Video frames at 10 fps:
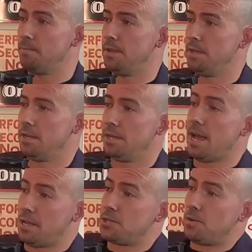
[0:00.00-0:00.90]
Yes.
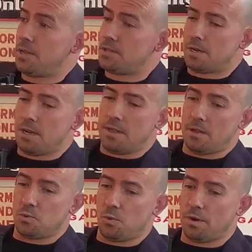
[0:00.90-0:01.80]
Yeah. So that
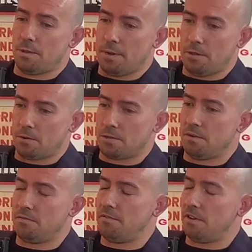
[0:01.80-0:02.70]
was one of the pillars
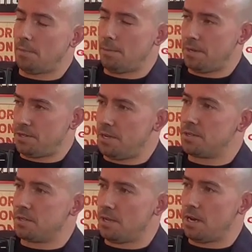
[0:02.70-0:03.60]
of my
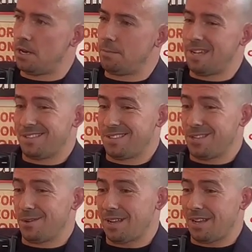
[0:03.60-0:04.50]
business, and
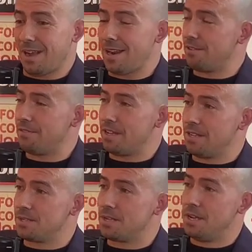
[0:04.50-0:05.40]
still kind of
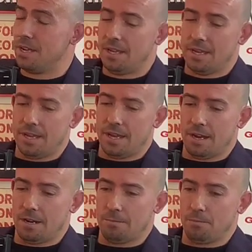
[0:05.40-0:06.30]
is.
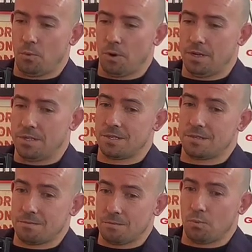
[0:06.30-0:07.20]
Was
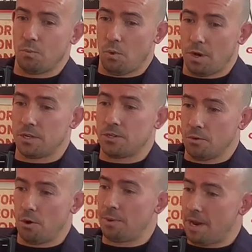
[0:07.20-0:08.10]
1 to 2
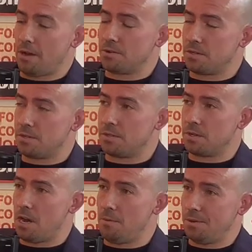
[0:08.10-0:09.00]
open houses
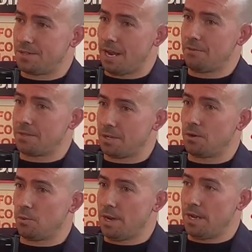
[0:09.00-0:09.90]
almost every
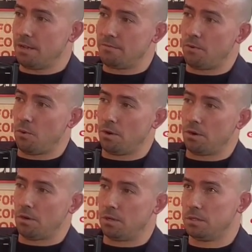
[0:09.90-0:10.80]
single week
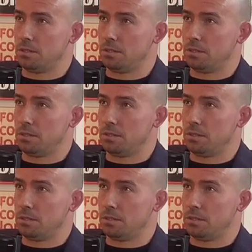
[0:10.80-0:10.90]
for,